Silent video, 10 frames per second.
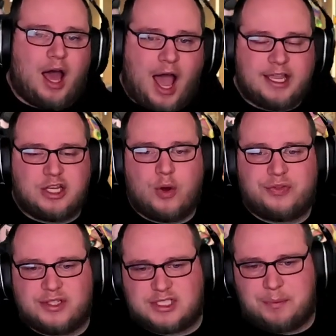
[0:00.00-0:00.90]
I could go with
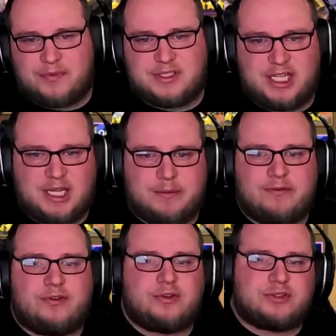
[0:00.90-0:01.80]
this type of a team
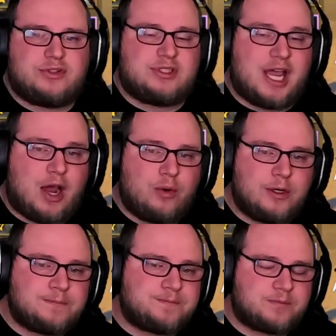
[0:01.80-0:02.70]
for the
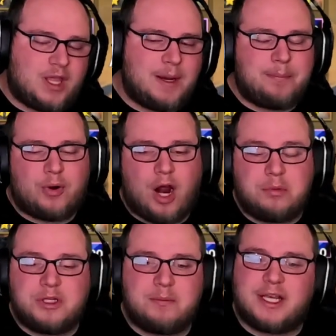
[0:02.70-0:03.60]
tower and
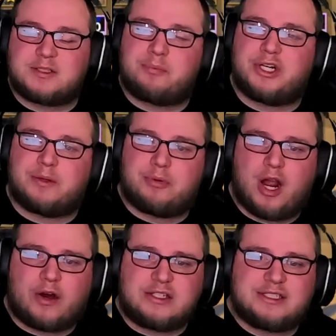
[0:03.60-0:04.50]
probably make some pretty good
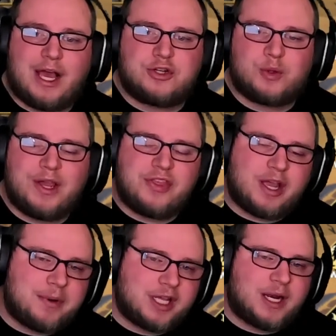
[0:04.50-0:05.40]
progress. Now, do I think
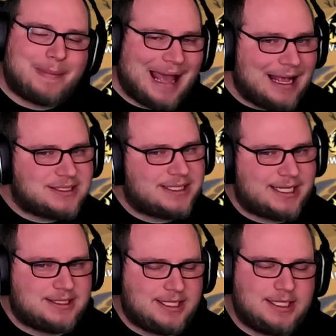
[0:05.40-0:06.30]
I'm going to get past
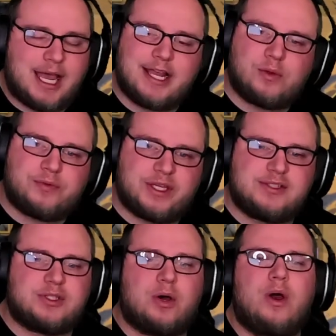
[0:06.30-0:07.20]
19? I don't think
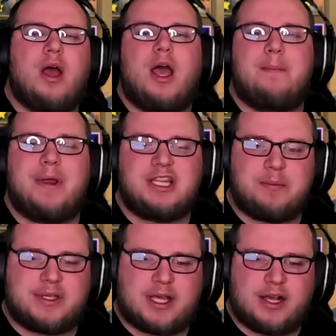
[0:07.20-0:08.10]
so. Mainly
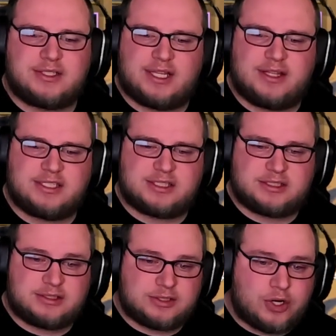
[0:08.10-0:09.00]
because in this
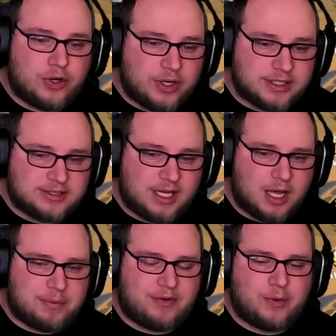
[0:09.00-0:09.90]
current
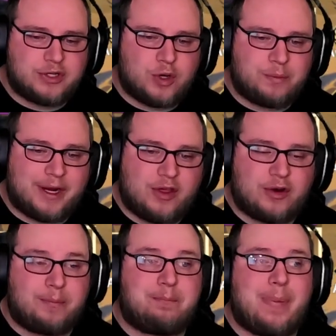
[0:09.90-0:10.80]
setup, if I were to go with my
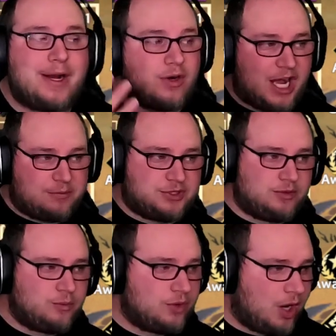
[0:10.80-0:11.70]
other better
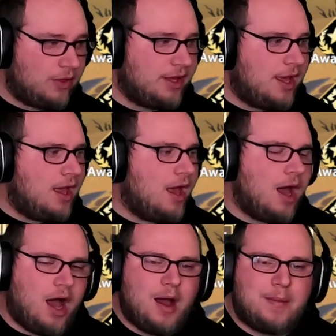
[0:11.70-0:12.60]
option, we'll call it,
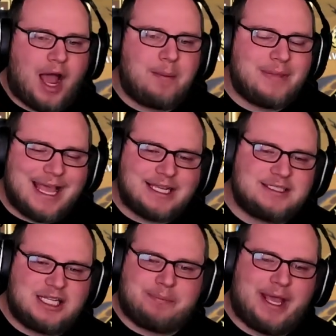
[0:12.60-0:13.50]
I'm
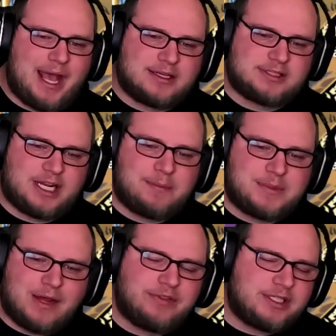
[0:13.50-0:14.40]
lacking DPS. And I'm
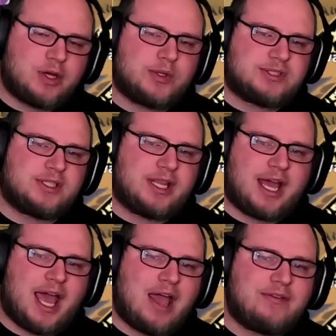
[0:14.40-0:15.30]
definitely noticing
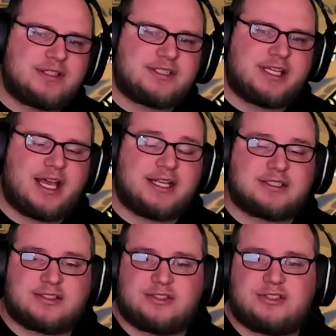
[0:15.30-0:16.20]
that having Zia
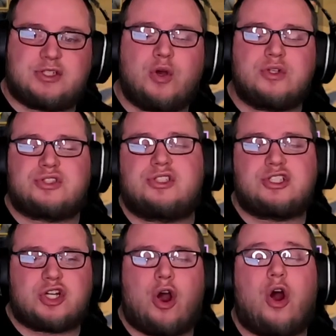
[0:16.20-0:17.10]
as
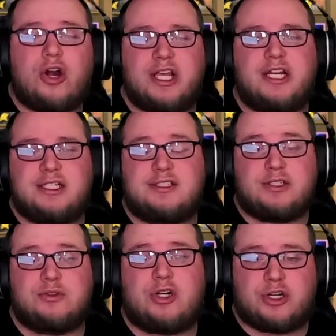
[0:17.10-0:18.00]
such a hard-hitting
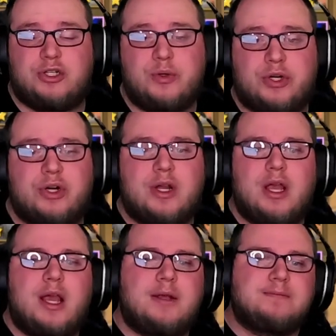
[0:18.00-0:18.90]
single target nuker
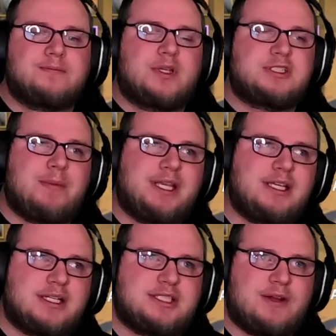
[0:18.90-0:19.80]
is
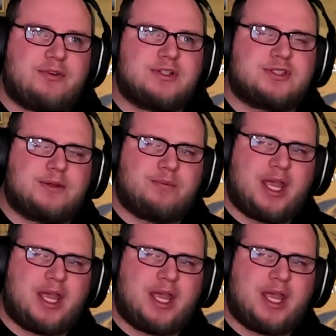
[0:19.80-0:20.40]
making a difference.